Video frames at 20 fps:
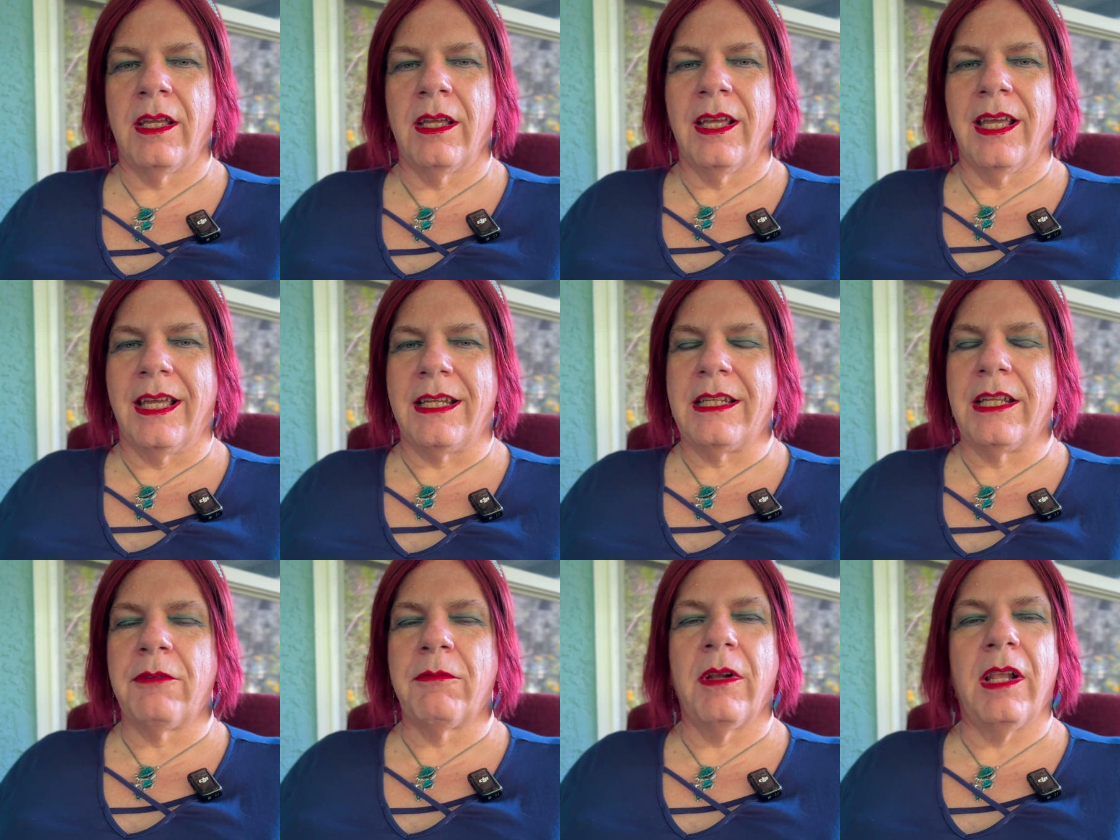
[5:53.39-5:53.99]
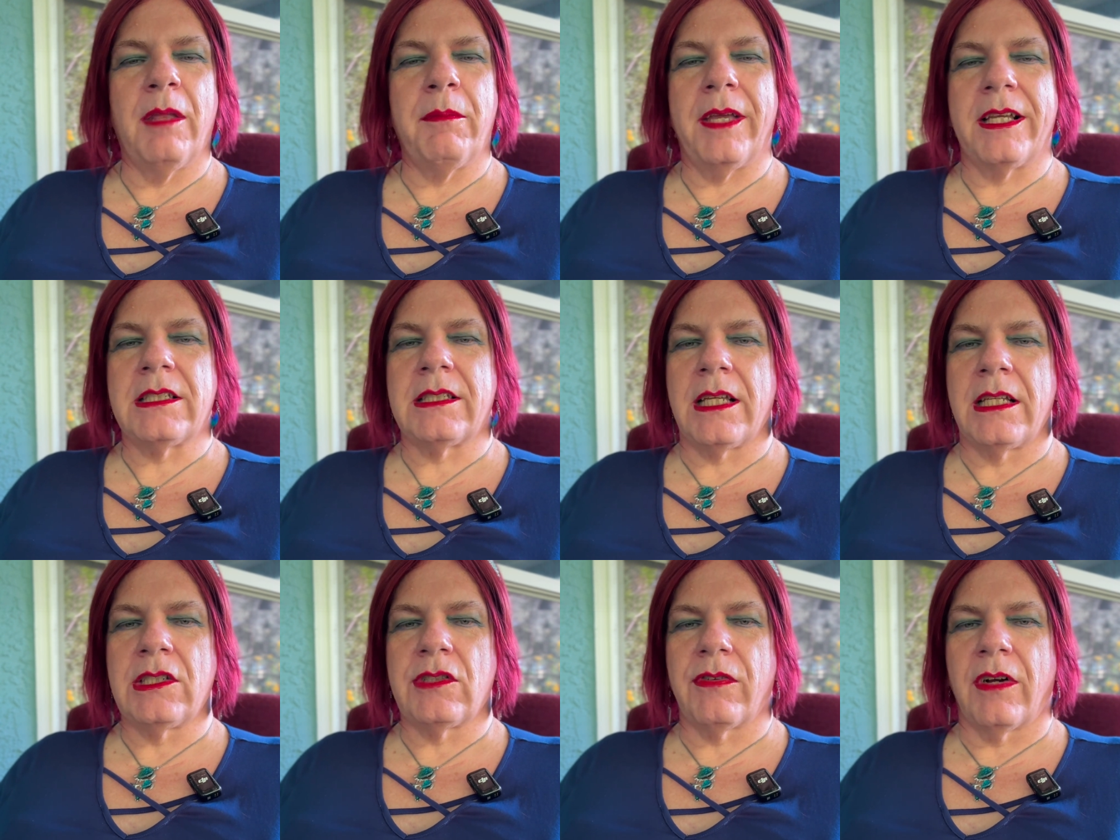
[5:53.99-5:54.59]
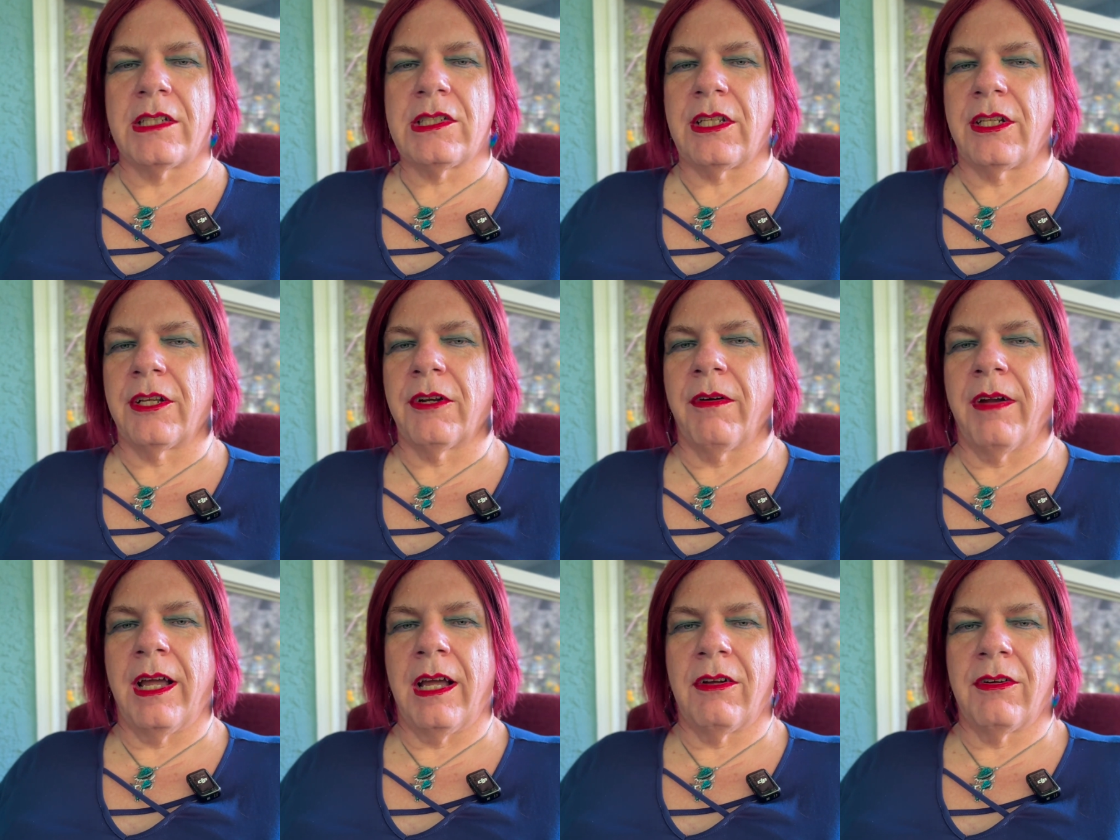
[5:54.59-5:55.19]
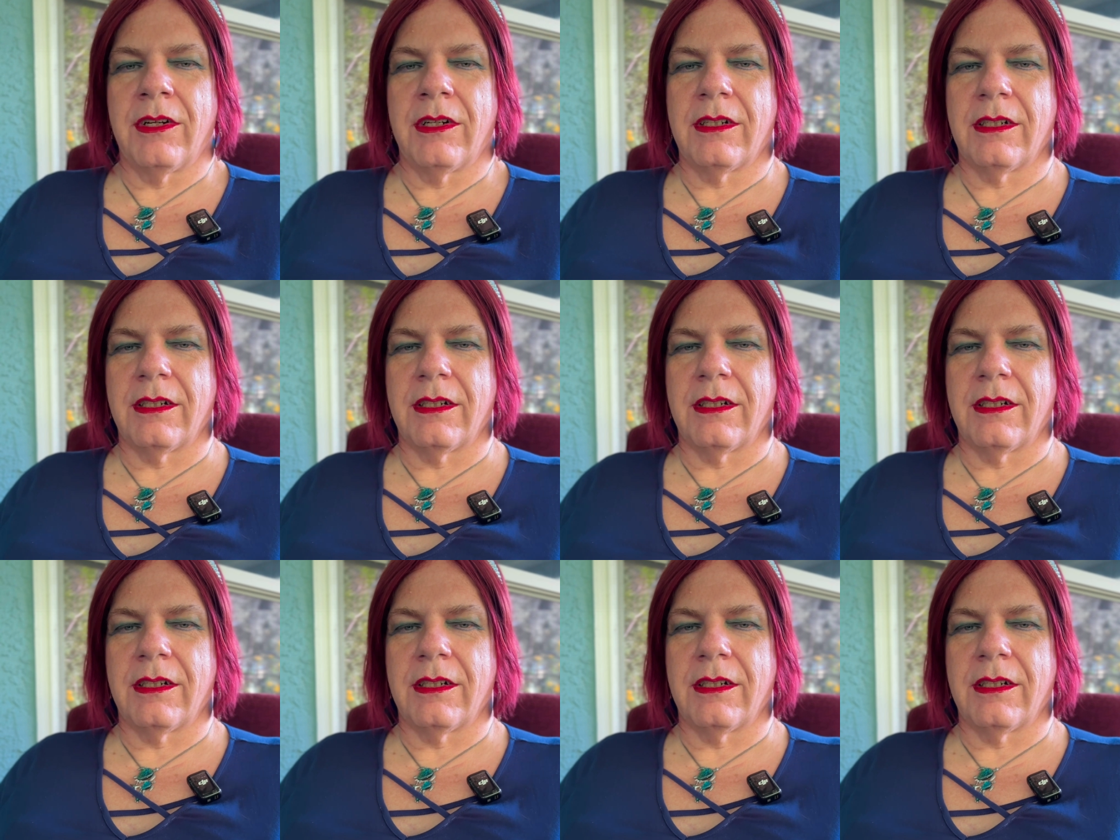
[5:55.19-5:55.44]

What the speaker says: It didn't really make sense for us on the ground.